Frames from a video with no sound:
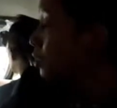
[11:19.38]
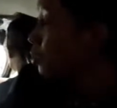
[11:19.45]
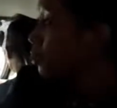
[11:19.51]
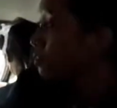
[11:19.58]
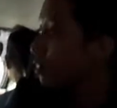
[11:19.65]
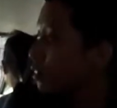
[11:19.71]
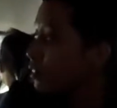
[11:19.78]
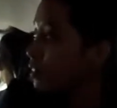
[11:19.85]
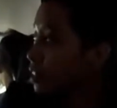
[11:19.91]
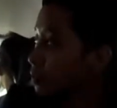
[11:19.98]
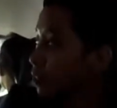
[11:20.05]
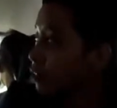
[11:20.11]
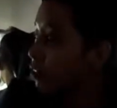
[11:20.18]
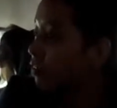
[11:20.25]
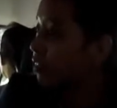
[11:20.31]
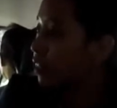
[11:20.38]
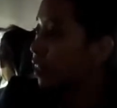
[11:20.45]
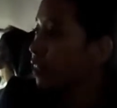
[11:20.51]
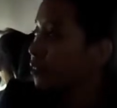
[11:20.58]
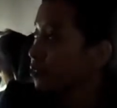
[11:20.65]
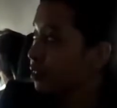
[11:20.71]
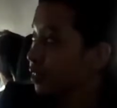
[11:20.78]
So for this smart traffic
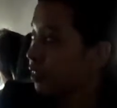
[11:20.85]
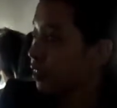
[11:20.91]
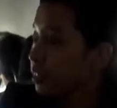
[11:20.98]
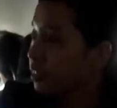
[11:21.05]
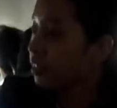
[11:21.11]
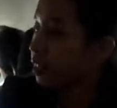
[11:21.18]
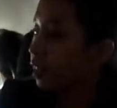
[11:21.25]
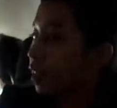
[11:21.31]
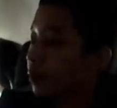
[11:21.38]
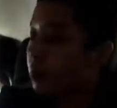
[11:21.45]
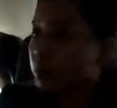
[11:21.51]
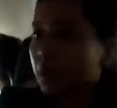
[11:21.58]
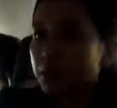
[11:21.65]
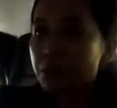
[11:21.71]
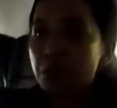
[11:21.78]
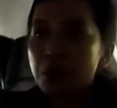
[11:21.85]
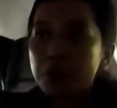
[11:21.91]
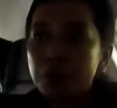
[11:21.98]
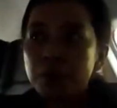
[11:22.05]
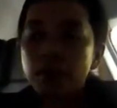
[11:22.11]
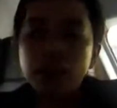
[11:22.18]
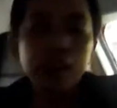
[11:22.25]
light use case, we will show
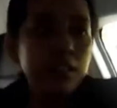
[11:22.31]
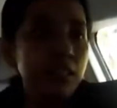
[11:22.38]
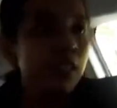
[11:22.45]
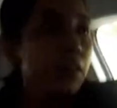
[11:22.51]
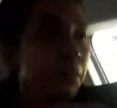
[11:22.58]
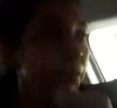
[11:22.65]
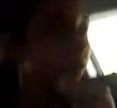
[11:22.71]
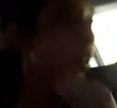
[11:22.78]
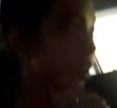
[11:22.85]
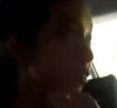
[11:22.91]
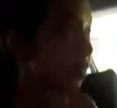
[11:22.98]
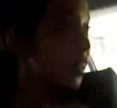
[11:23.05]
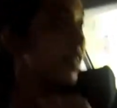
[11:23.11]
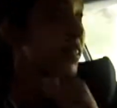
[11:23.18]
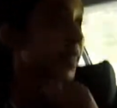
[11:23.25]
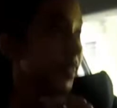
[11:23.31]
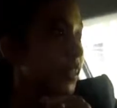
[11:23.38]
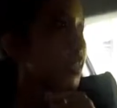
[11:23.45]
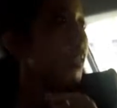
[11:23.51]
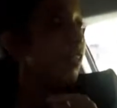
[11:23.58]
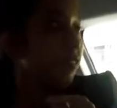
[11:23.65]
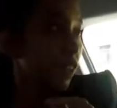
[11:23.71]
you a priority
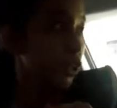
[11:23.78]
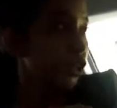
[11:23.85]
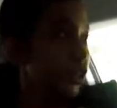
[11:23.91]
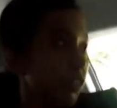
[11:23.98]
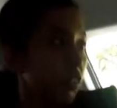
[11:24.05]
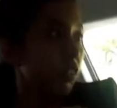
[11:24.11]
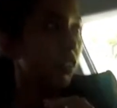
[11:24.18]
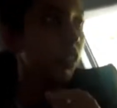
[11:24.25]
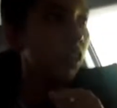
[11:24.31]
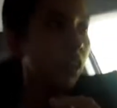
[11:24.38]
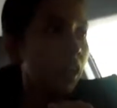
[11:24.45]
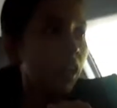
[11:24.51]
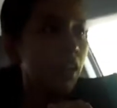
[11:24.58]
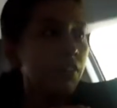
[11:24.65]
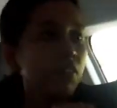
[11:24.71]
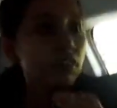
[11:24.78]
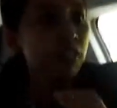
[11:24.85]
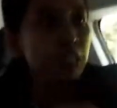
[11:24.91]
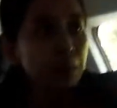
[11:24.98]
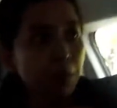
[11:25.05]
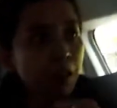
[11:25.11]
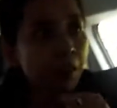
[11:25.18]
signaling feature. And for
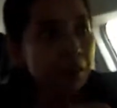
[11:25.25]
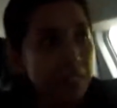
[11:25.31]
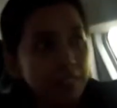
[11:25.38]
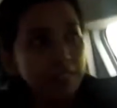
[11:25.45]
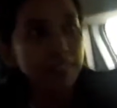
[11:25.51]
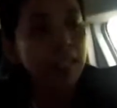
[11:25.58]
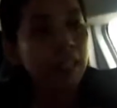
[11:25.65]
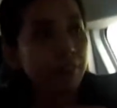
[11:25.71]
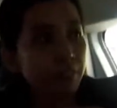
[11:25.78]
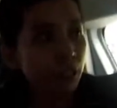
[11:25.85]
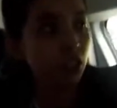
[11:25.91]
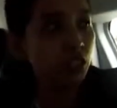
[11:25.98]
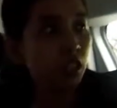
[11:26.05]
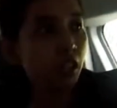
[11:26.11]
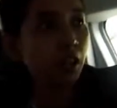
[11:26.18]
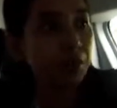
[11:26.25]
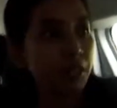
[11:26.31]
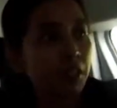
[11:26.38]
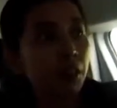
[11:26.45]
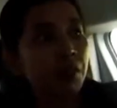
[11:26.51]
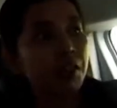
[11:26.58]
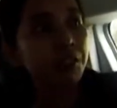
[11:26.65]
this priority signaling feature, we
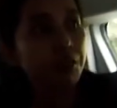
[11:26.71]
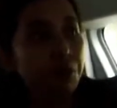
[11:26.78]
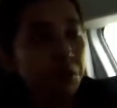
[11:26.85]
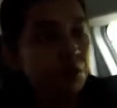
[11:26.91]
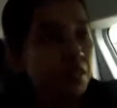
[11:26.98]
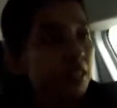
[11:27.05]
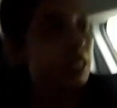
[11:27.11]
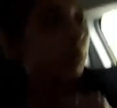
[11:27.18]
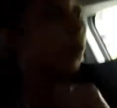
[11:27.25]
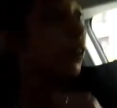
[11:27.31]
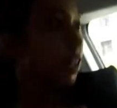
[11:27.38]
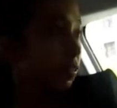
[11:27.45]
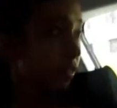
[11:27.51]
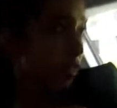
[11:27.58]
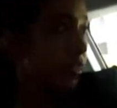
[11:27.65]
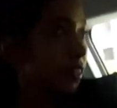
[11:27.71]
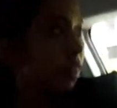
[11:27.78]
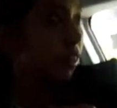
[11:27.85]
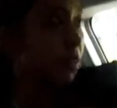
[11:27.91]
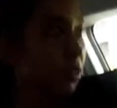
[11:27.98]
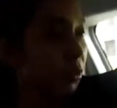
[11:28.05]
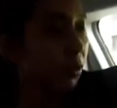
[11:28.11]
are going to use a subordinate vehicle
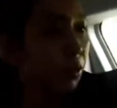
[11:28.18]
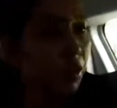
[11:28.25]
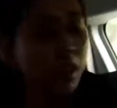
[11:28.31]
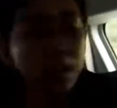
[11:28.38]
also.